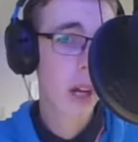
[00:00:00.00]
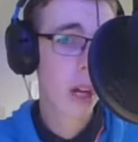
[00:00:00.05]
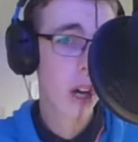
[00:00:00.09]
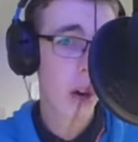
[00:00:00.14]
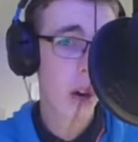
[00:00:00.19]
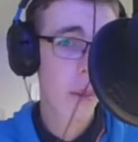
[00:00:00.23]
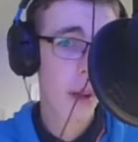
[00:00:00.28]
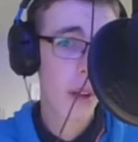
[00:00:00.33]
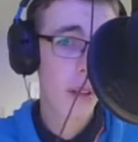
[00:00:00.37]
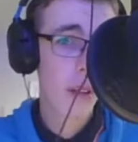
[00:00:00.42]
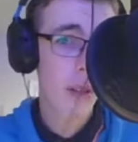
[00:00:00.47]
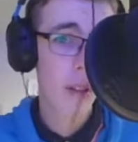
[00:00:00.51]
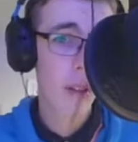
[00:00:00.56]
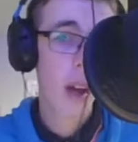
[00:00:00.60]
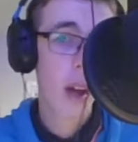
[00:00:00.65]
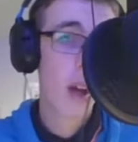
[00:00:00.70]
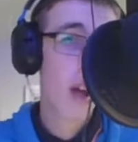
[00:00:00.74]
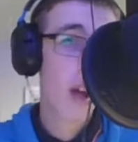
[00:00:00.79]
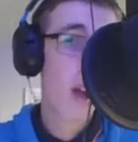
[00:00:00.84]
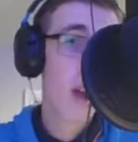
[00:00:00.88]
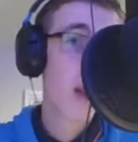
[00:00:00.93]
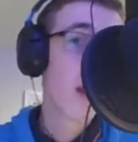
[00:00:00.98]
comments,
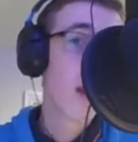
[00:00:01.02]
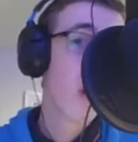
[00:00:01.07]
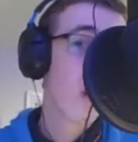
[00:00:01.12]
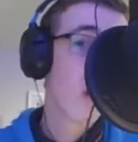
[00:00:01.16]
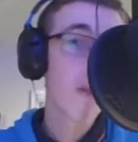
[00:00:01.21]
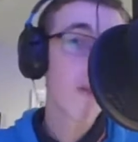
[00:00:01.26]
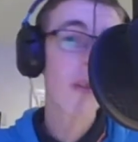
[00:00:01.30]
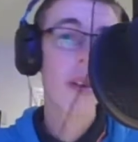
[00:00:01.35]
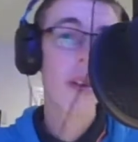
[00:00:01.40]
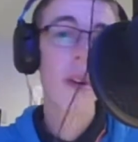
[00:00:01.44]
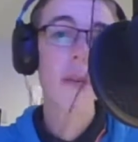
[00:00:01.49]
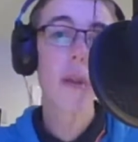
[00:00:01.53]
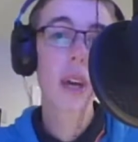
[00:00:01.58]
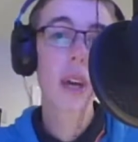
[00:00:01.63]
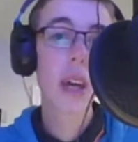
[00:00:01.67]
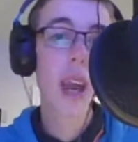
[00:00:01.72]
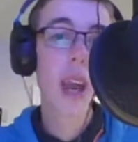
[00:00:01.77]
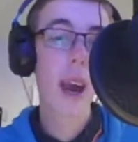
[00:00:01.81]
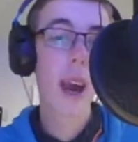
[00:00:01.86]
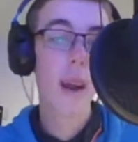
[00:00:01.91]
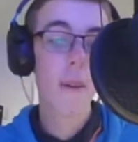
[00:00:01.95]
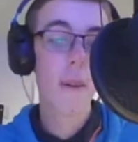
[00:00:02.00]
those who
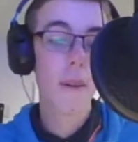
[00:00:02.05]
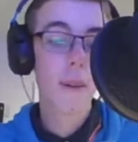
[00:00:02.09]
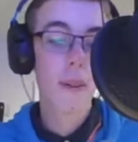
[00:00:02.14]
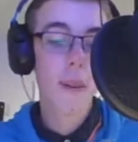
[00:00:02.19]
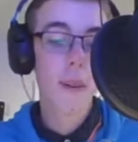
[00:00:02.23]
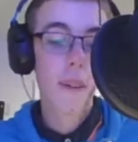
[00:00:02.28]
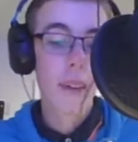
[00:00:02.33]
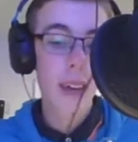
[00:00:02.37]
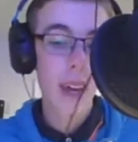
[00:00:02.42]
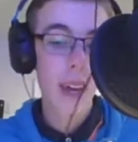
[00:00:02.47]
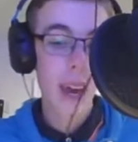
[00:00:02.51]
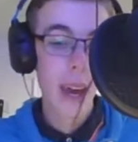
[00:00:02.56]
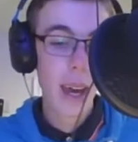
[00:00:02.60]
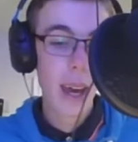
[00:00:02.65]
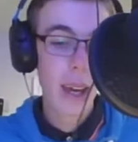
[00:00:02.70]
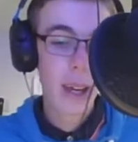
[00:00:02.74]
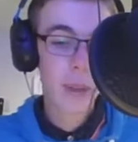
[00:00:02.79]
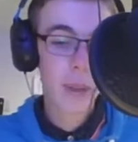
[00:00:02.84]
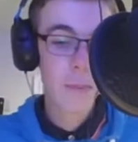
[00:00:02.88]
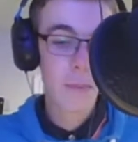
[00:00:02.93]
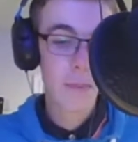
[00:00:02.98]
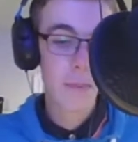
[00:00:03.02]
are
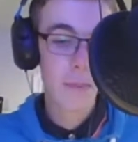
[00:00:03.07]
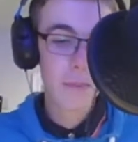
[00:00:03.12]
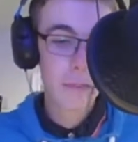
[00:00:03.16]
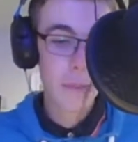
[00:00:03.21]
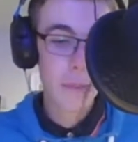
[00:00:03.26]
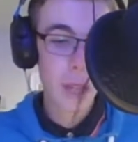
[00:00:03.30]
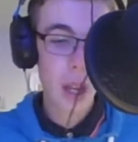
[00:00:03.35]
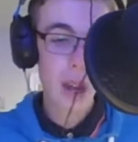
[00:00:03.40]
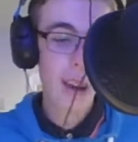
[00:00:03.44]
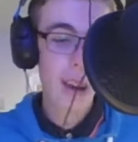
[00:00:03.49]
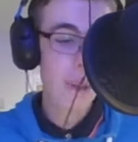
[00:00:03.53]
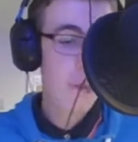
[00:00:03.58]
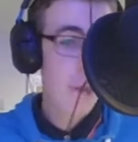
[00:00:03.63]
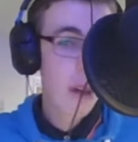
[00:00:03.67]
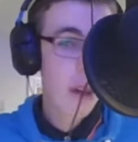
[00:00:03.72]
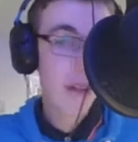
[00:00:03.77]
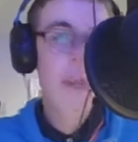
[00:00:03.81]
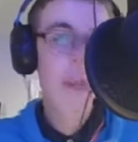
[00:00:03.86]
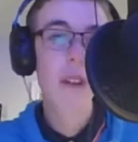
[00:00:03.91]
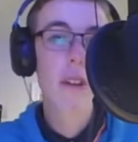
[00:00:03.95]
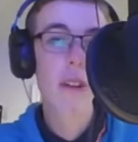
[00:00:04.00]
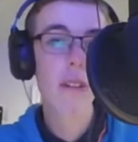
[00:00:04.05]
getting
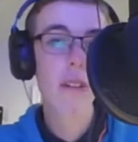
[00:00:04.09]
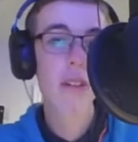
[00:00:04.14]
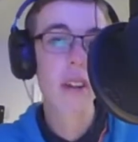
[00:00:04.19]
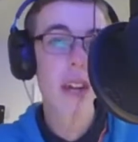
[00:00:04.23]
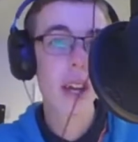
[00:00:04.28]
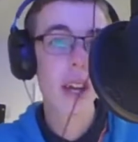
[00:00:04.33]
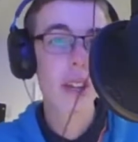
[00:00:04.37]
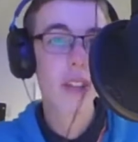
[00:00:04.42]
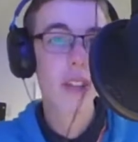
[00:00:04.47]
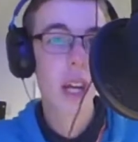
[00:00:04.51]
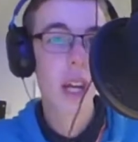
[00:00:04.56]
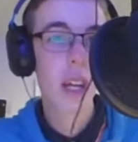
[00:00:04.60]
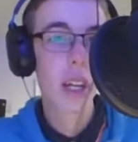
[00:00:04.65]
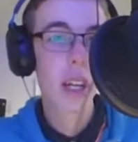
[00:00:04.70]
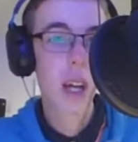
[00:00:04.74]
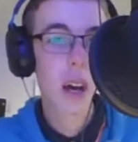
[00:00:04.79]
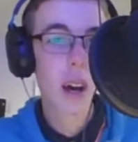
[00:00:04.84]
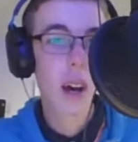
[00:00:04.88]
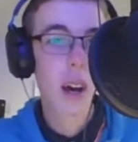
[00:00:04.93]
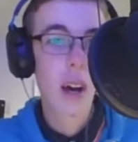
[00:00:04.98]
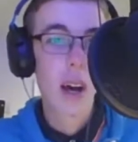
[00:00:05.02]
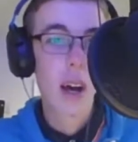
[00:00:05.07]
abused because of their
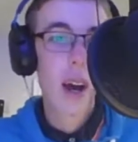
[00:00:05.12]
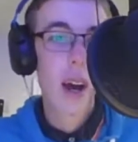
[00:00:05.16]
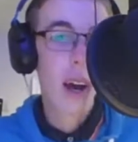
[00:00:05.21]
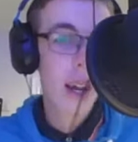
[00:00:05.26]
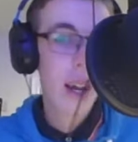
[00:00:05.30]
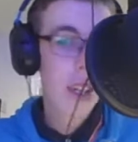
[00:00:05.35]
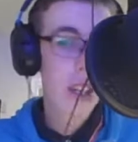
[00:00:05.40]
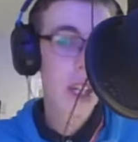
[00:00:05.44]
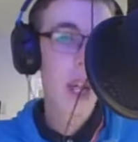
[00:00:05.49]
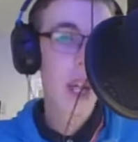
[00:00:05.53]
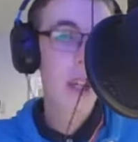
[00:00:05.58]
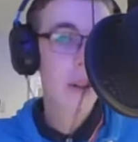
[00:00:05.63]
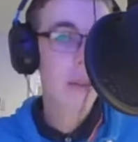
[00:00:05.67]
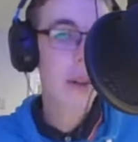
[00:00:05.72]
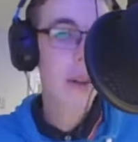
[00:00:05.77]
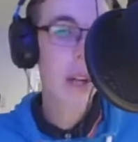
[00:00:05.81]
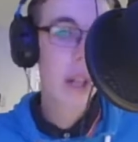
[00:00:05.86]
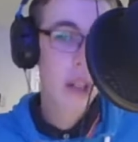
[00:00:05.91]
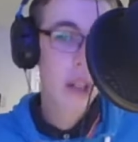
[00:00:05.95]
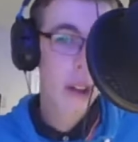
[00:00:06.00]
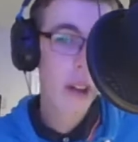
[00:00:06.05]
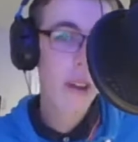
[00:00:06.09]
gender. I
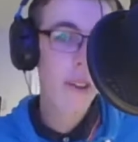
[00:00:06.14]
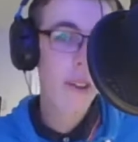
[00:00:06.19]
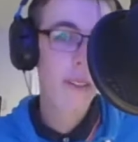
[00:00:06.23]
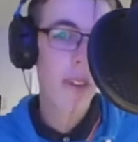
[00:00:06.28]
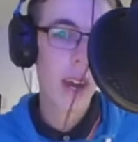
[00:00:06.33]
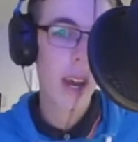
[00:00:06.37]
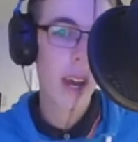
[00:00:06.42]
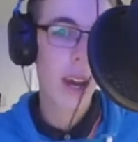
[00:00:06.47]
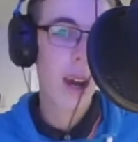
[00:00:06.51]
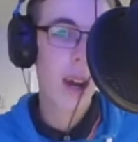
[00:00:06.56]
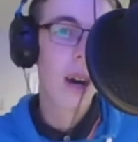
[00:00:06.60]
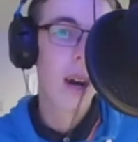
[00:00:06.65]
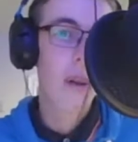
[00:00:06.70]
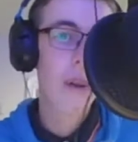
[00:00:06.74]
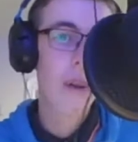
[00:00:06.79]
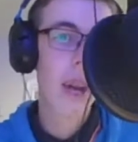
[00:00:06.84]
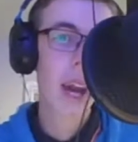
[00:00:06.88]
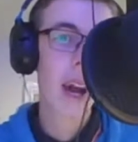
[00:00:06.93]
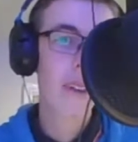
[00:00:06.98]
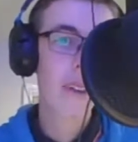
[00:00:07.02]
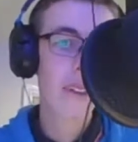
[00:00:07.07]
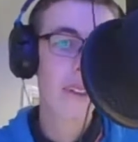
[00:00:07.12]
genuinely do think we have